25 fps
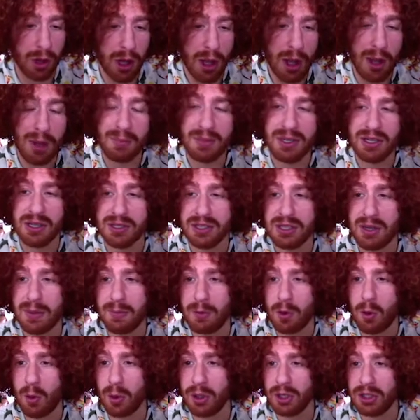because I'm
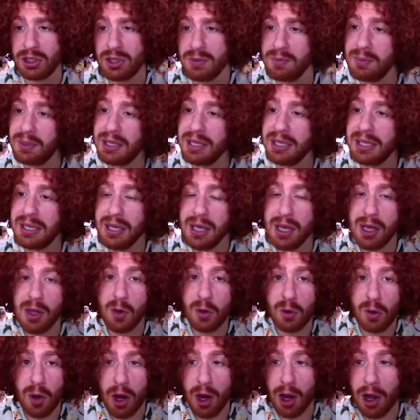going to be
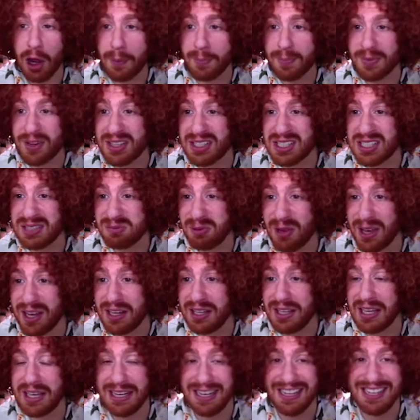explaining
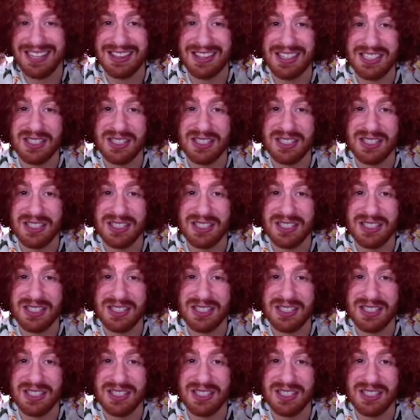it in this